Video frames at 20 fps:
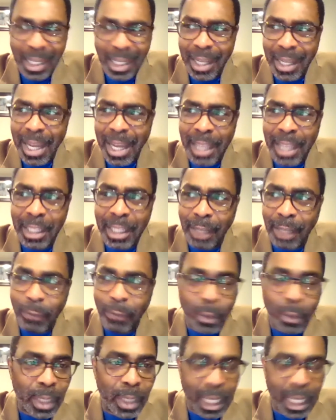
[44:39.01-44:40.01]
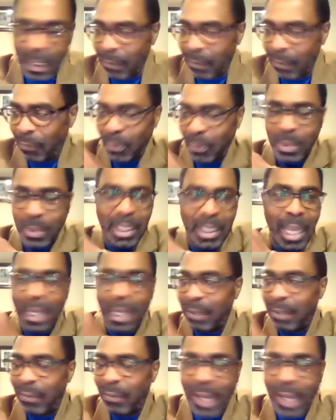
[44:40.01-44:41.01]
And if you get a few
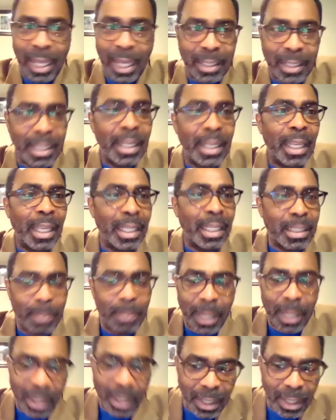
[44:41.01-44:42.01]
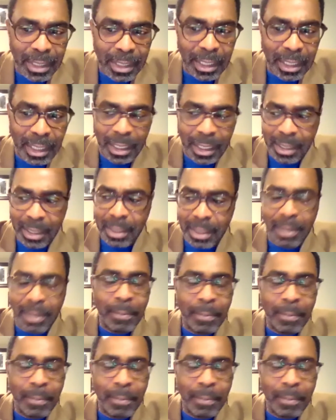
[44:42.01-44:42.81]
side effects, it is because it is